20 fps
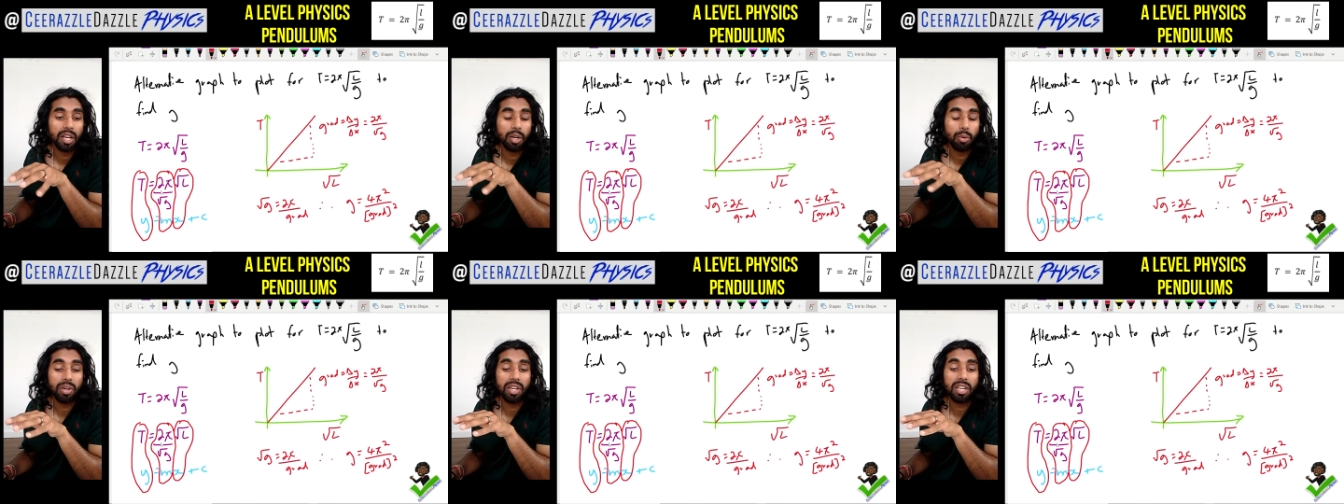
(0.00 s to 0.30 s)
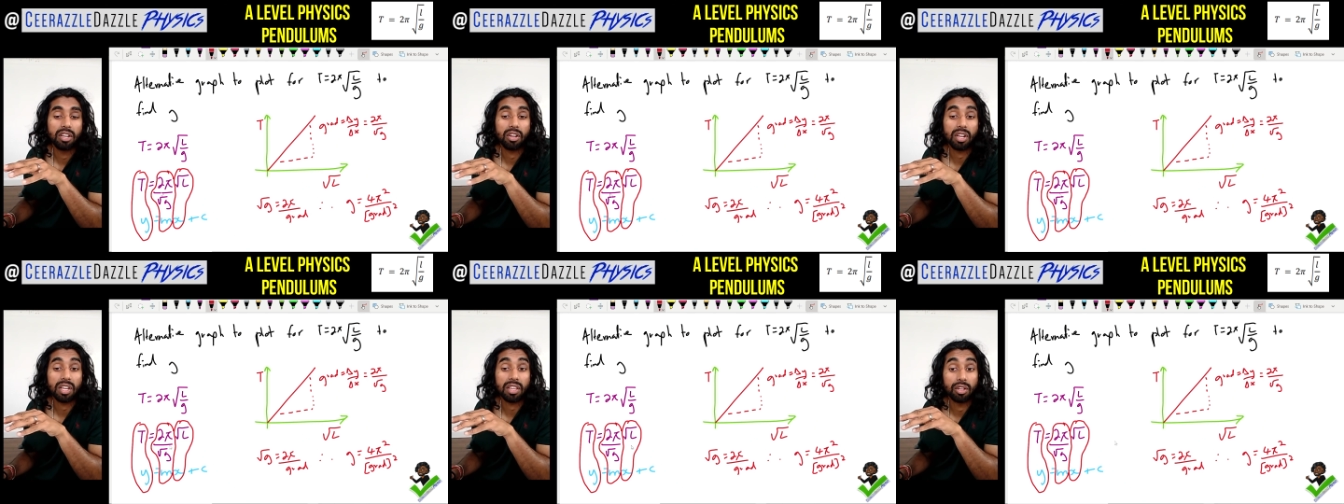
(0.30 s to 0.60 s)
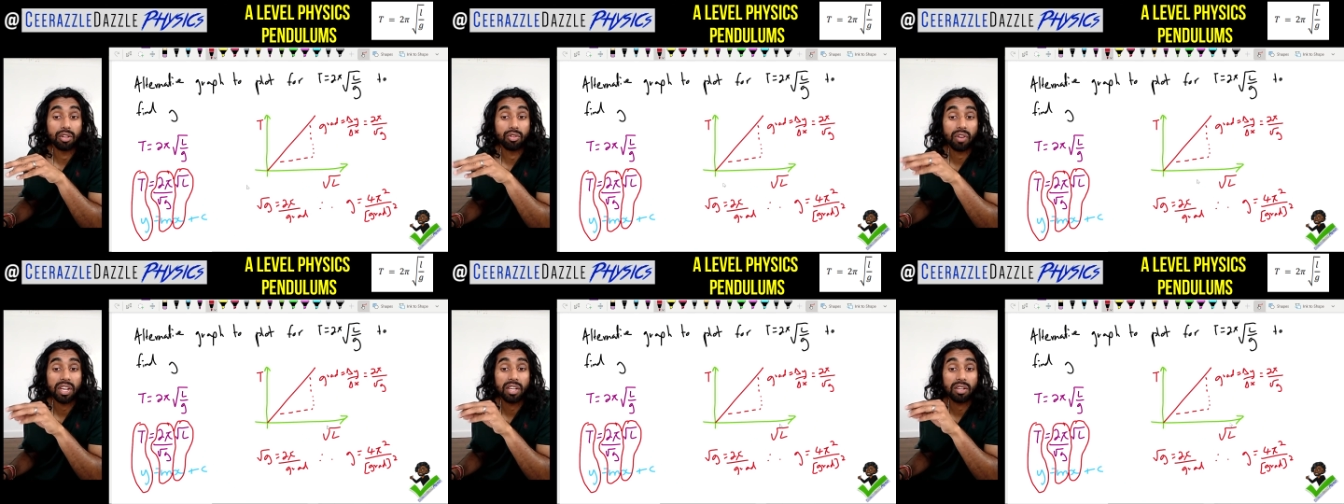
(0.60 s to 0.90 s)
we know that the
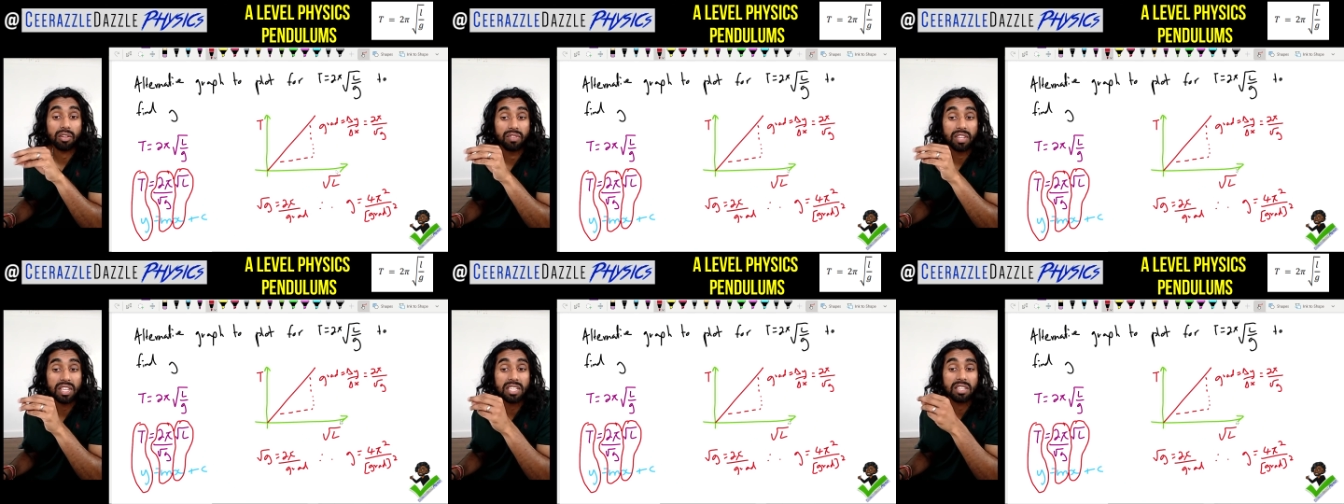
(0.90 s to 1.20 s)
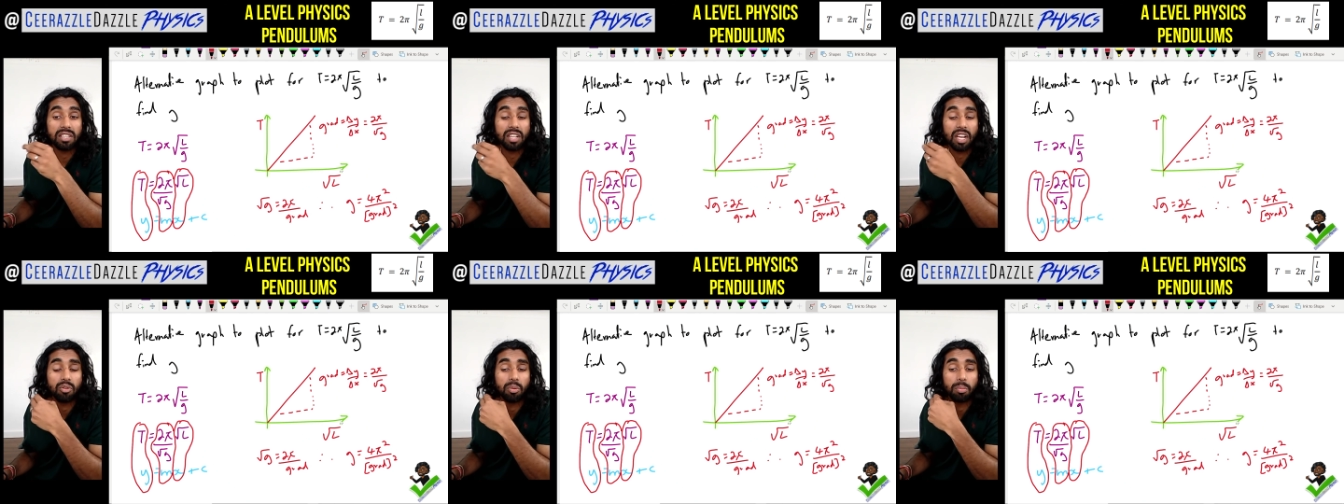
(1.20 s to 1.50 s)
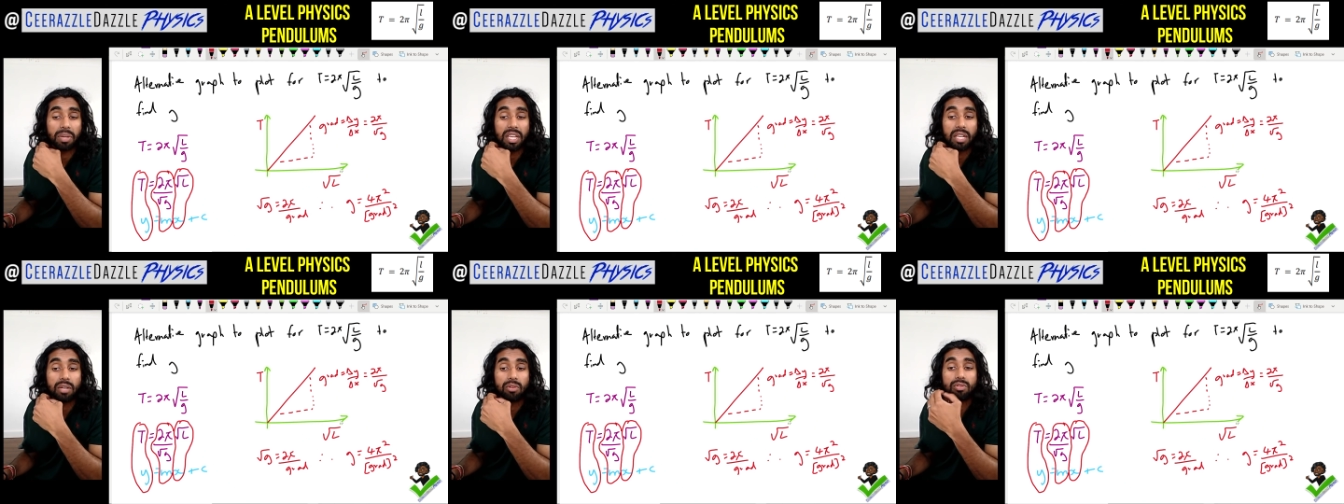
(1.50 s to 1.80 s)
gradient of this line will
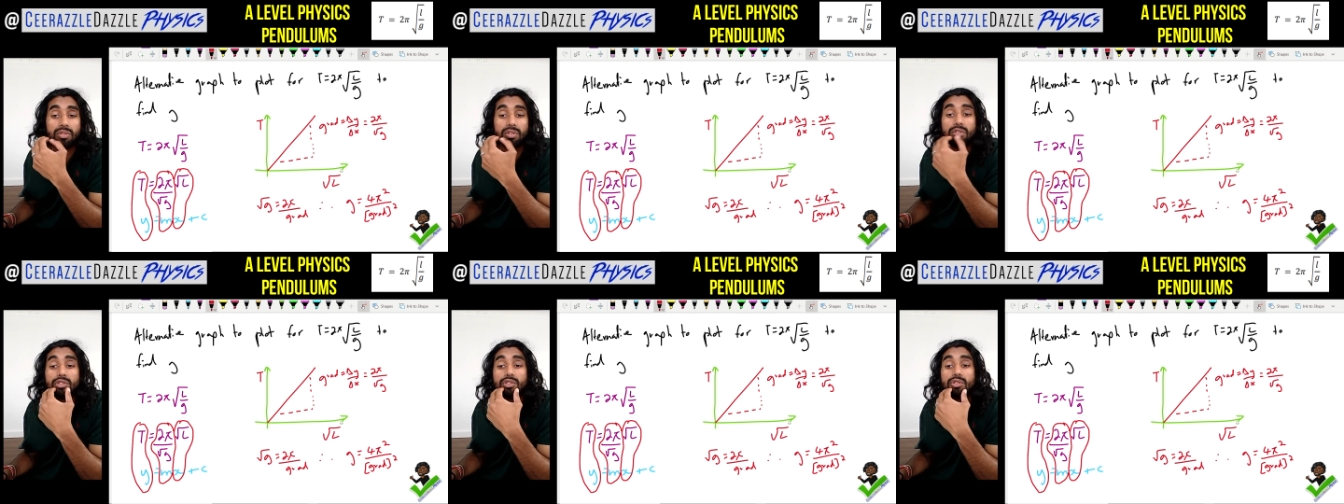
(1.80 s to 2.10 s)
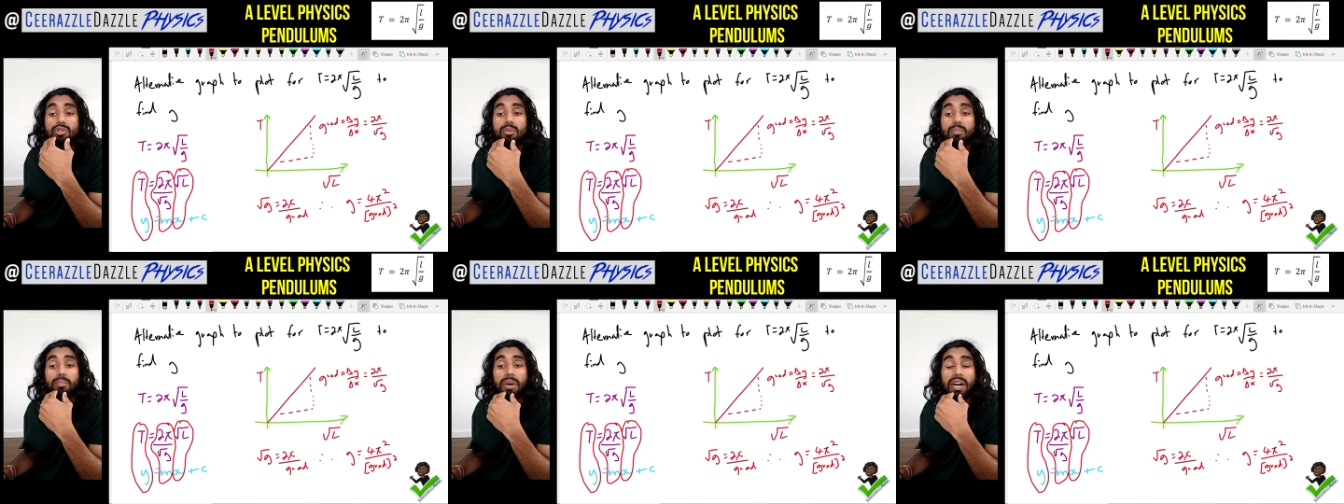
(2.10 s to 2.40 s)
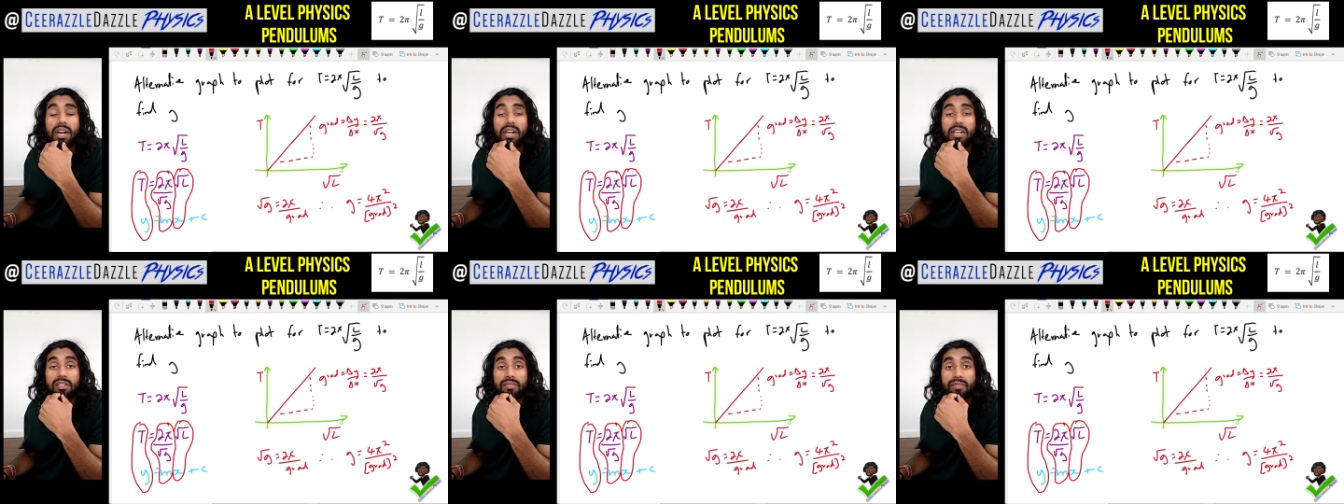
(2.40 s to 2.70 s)
be equal to 2
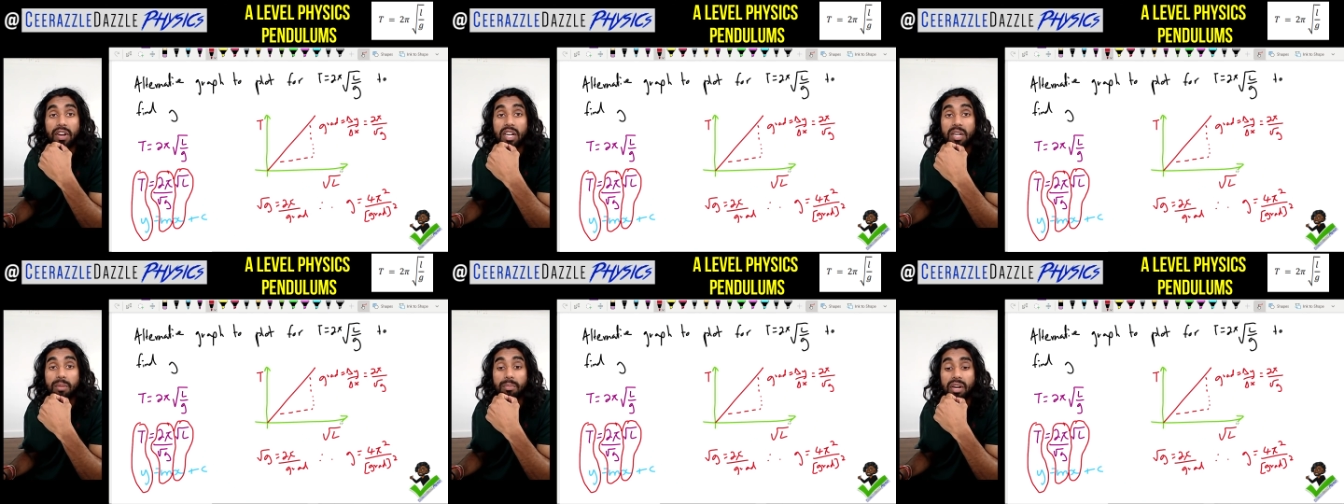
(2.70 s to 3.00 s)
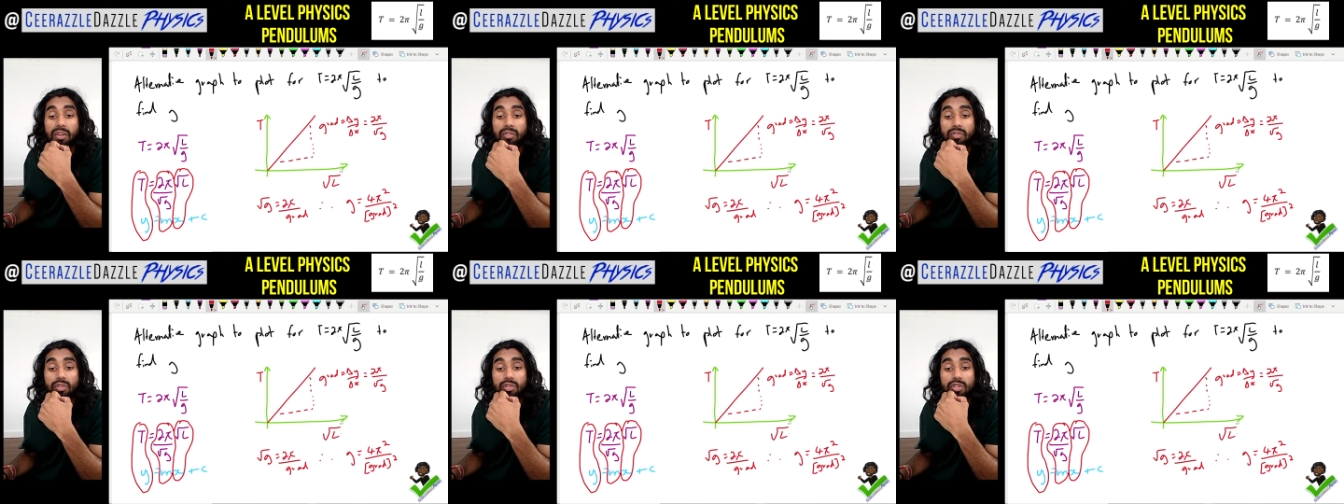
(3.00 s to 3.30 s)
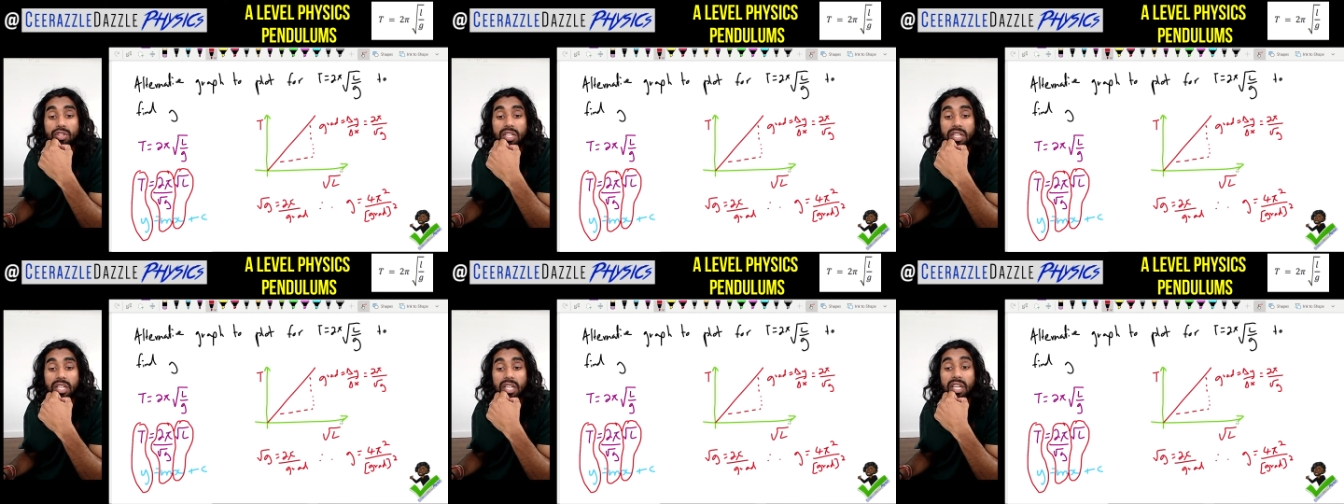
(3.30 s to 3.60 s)
pi divided by root
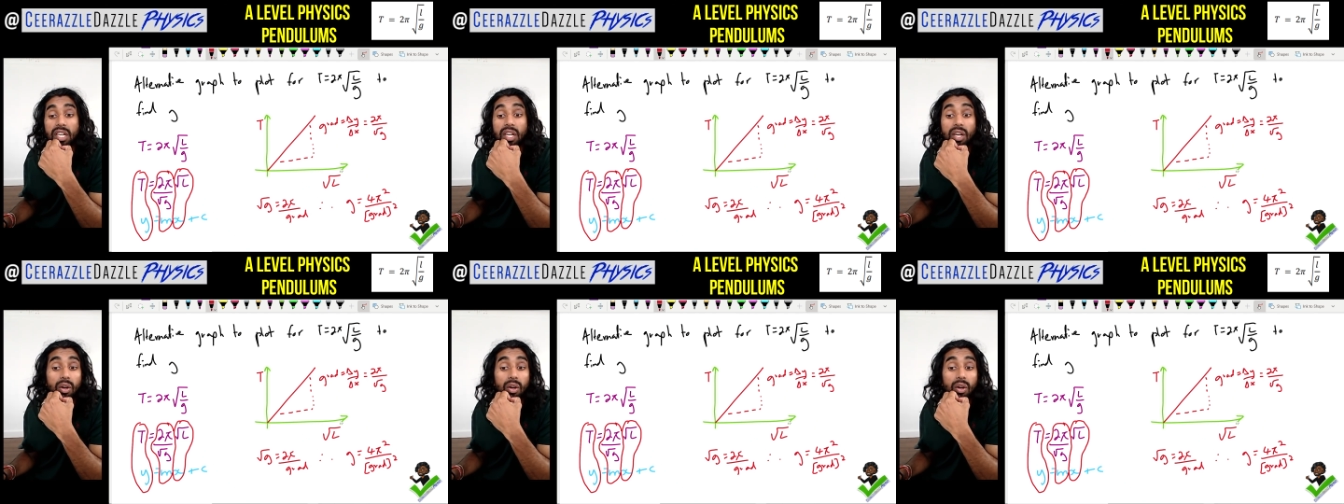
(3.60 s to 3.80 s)
g,